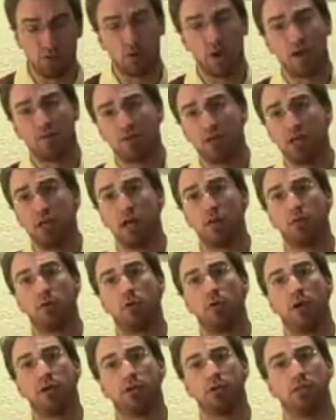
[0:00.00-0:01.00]
you have any other
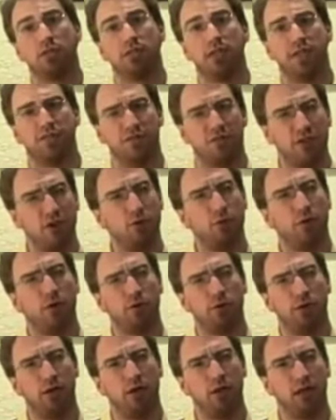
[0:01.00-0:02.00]
questions, I think we're
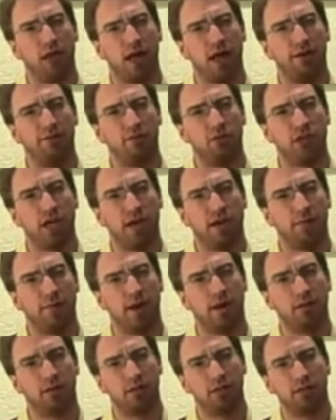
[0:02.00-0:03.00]
doing a live chat
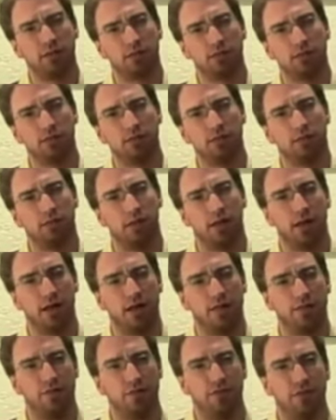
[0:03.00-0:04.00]
about this
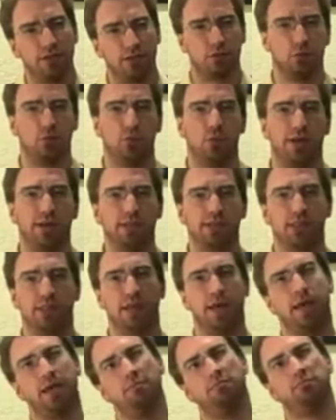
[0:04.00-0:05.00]
this
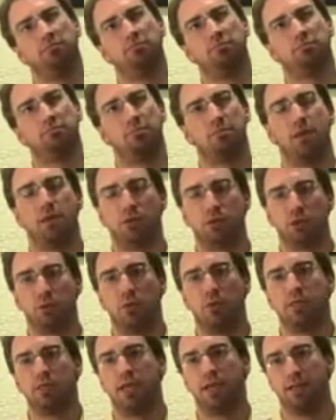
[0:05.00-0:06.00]
Wednesday. I'm not sure
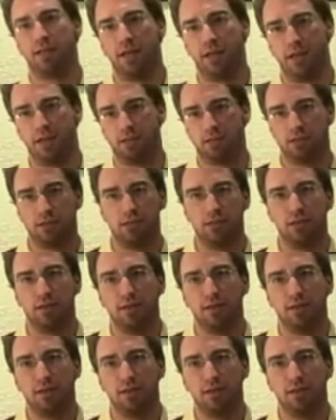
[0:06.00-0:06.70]
what date that is.